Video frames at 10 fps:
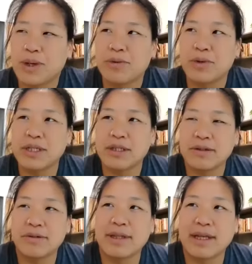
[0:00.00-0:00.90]
we
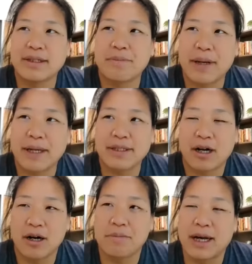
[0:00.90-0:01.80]
knew that the best
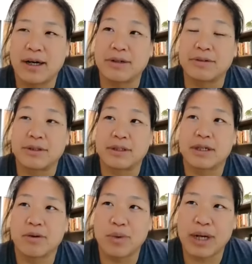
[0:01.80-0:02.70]
compound
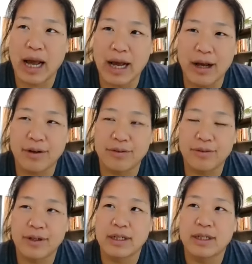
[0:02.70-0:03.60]
would
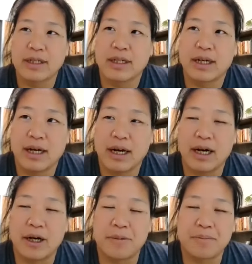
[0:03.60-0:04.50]
have
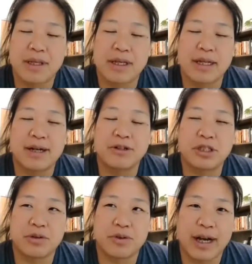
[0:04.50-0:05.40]
an
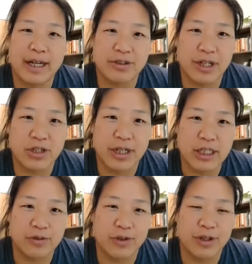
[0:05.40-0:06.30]
energy for hydride
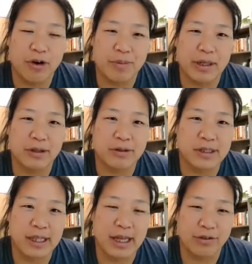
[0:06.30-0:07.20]
transfer that would be
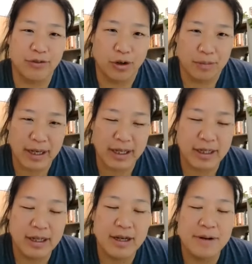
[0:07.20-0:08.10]
close to that of formate.
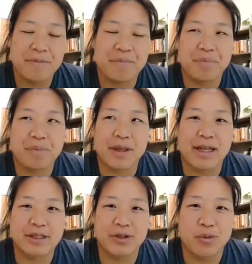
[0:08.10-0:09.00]

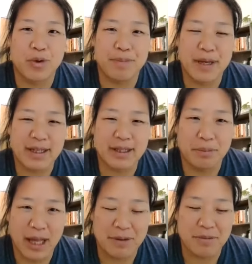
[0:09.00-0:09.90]
And so we picked the
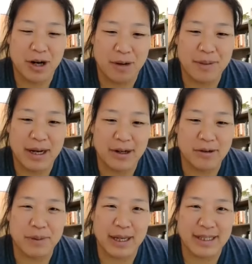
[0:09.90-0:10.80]
platinum
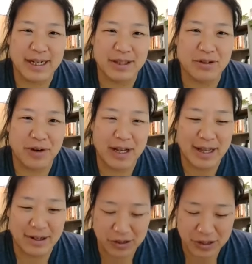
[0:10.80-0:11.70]
compound because it had the right
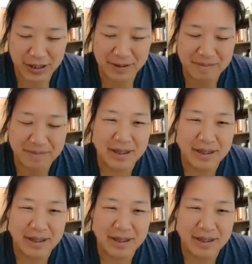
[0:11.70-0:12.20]
energy.